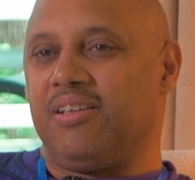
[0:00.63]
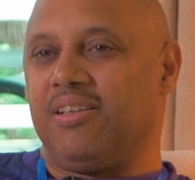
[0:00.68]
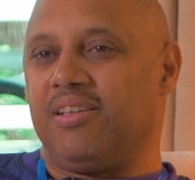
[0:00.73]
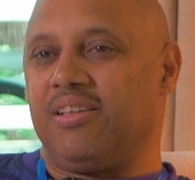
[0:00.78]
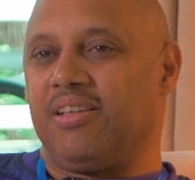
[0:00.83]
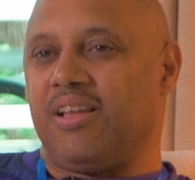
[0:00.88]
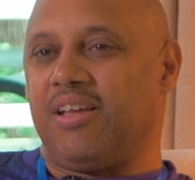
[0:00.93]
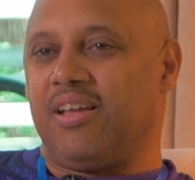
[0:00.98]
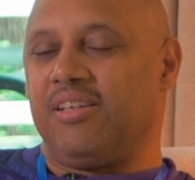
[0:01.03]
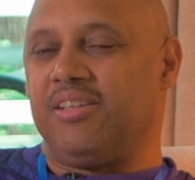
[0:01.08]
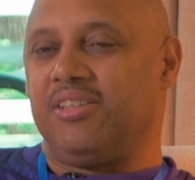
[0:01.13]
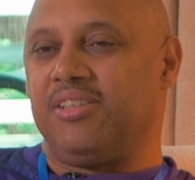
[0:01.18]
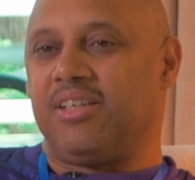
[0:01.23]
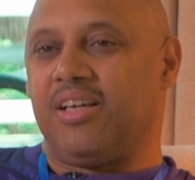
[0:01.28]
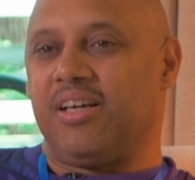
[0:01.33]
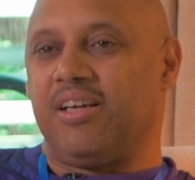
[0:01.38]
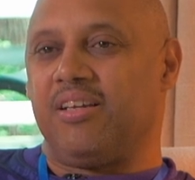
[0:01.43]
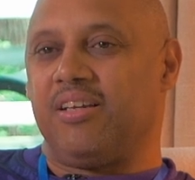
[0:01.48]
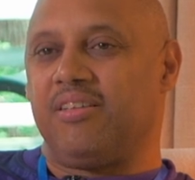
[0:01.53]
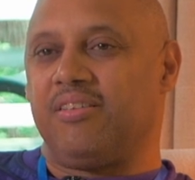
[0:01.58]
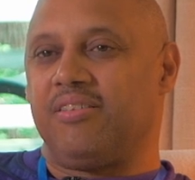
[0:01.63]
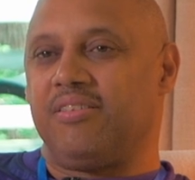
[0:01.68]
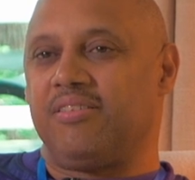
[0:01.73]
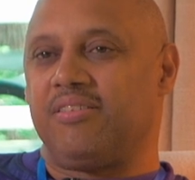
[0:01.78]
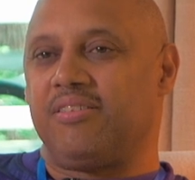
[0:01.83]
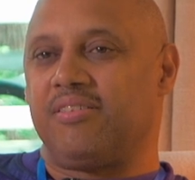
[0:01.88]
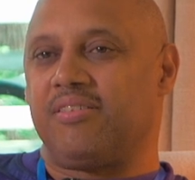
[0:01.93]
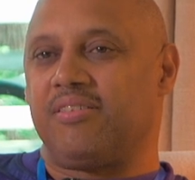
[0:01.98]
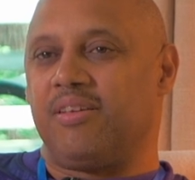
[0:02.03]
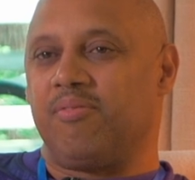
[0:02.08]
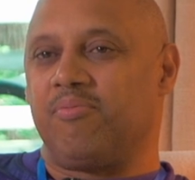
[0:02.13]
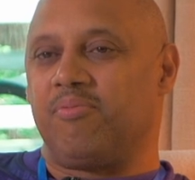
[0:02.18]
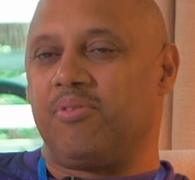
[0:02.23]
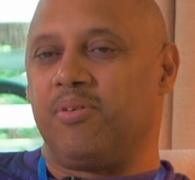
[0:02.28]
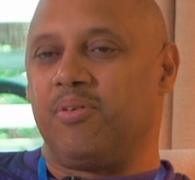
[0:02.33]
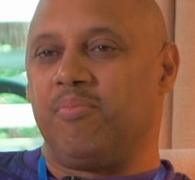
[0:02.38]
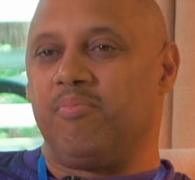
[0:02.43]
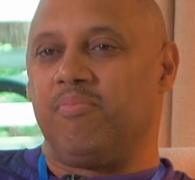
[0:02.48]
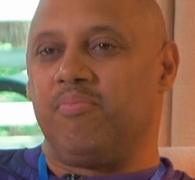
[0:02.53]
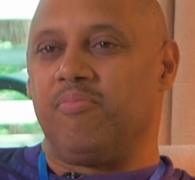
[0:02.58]
Lonnie Johns. I'm
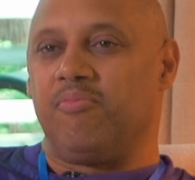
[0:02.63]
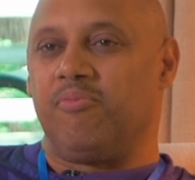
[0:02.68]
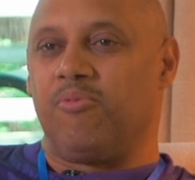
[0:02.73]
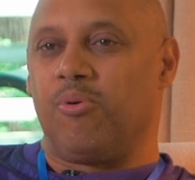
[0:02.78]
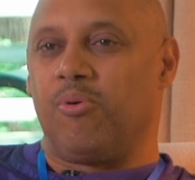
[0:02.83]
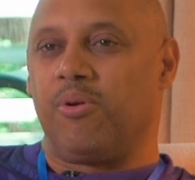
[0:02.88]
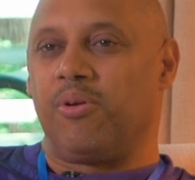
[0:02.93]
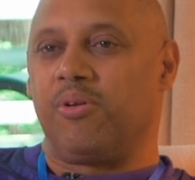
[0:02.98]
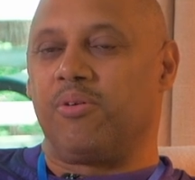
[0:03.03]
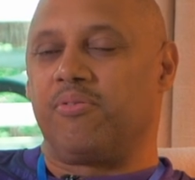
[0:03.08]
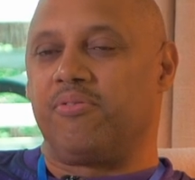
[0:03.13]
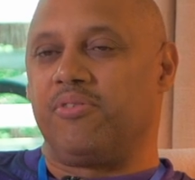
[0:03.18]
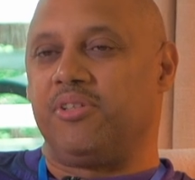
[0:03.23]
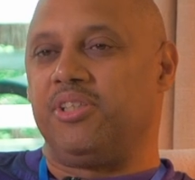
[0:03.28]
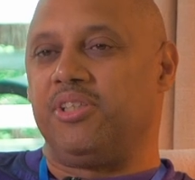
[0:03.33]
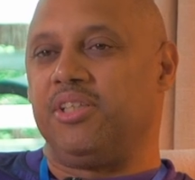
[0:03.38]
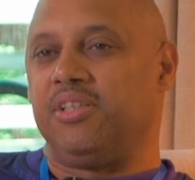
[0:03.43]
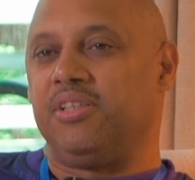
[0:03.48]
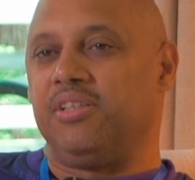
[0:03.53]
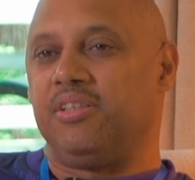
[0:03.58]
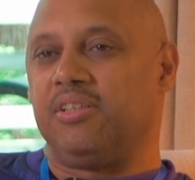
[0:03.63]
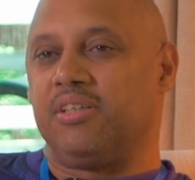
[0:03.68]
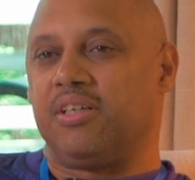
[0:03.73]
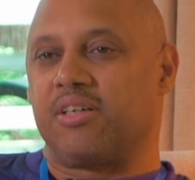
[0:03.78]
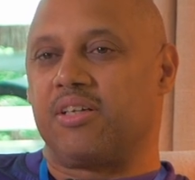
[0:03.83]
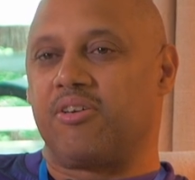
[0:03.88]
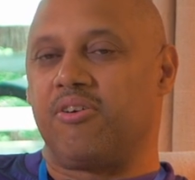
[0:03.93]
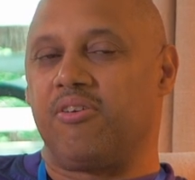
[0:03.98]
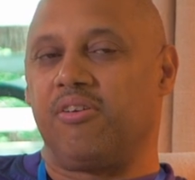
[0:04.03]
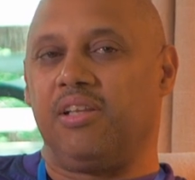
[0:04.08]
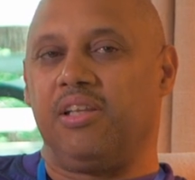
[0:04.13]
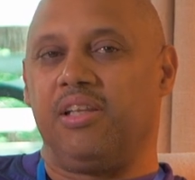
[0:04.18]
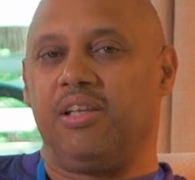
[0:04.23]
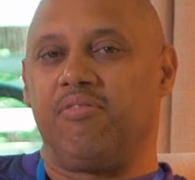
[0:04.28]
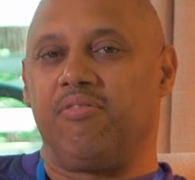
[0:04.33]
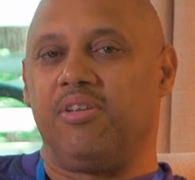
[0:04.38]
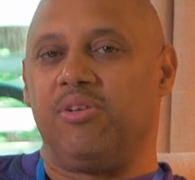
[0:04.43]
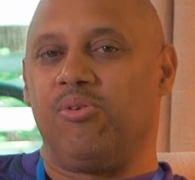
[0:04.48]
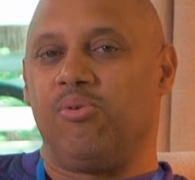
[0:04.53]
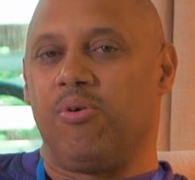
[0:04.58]
from Roanoke, Virginia. I currently
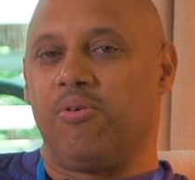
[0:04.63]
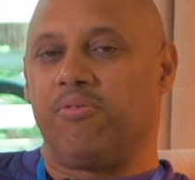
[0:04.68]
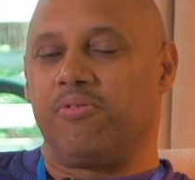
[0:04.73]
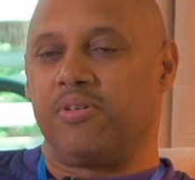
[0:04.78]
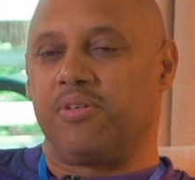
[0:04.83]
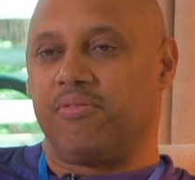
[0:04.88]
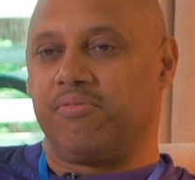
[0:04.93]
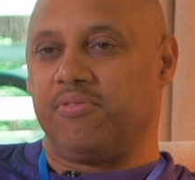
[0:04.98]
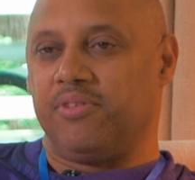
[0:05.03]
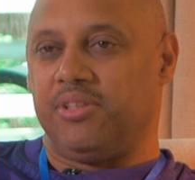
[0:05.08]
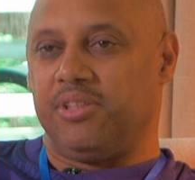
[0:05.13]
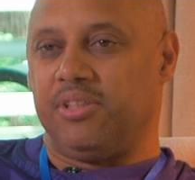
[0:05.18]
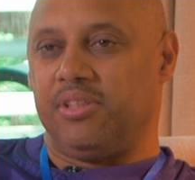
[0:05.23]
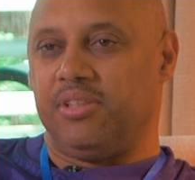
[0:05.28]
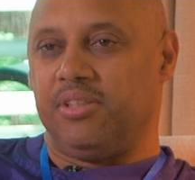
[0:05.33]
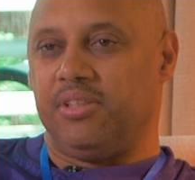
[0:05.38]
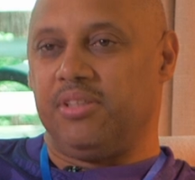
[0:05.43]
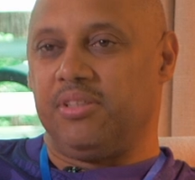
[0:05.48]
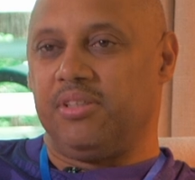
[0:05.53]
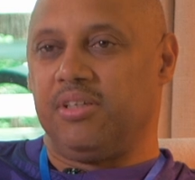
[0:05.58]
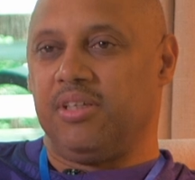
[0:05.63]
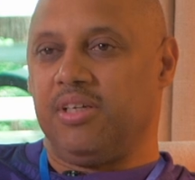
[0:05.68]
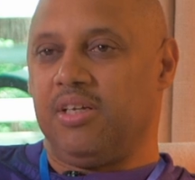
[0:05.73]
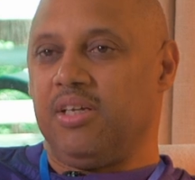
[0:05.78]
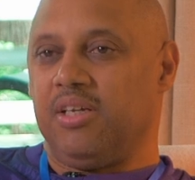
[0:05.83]
live in Norfolk, Virginia.